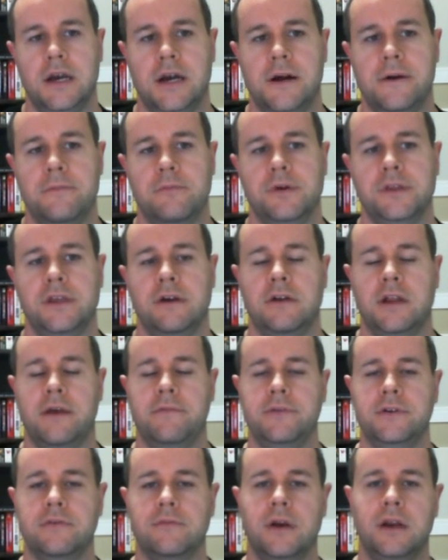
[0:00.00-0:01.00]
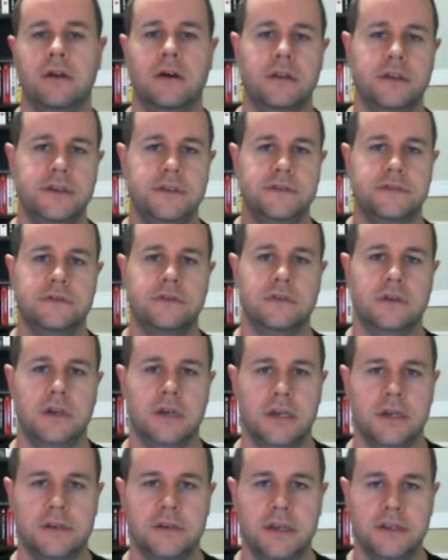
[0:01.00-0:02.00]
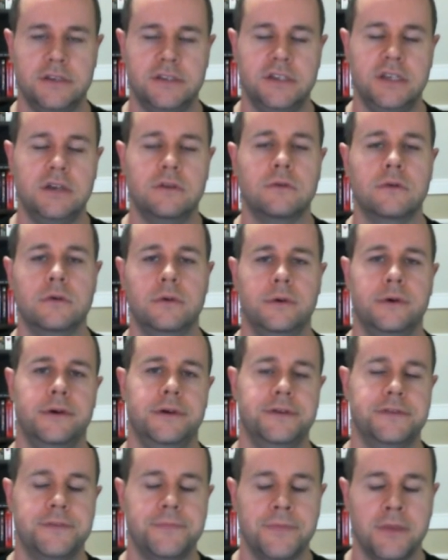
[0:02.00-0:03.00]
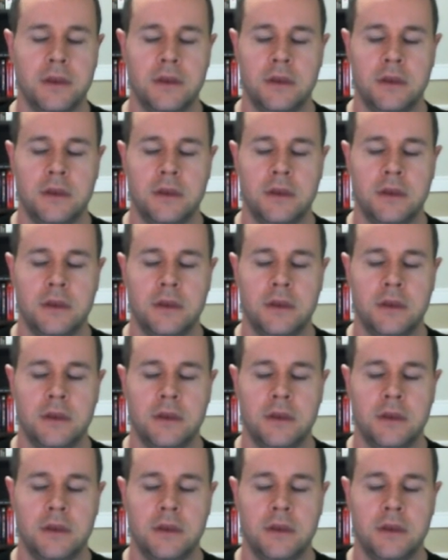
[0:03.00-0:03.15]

um, without having to write all these uh, S Q L queries.